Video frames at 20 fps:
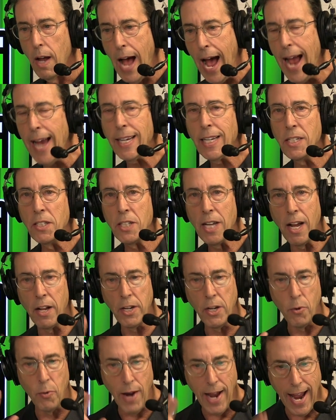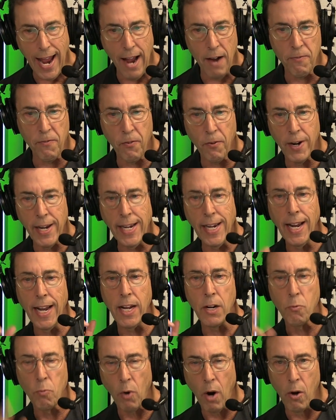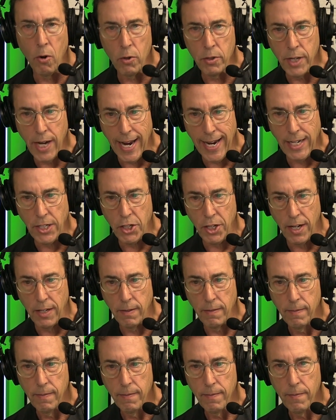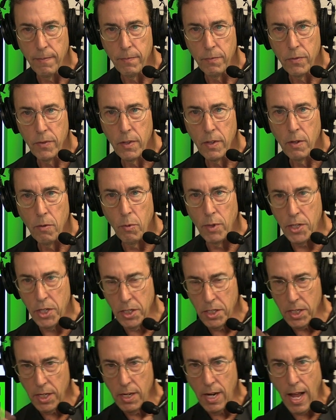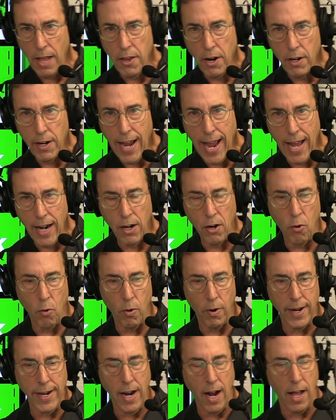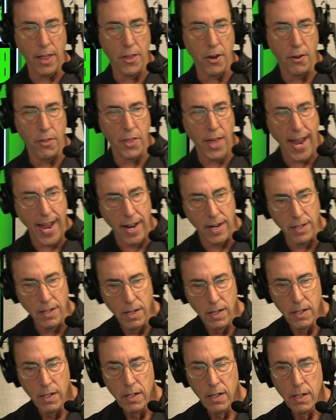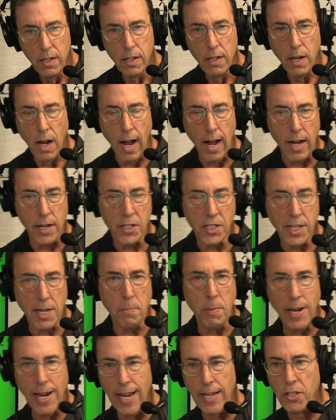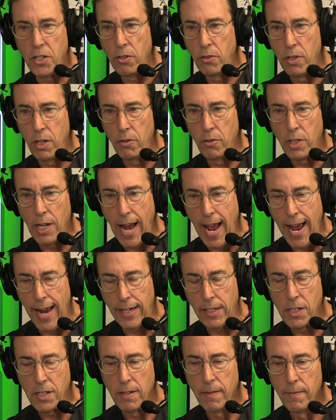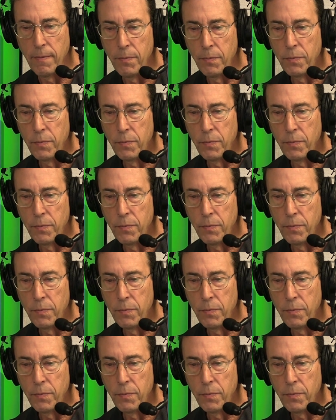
I can tell you every enrolled agent which is another category other than uh, CPAs who do tax,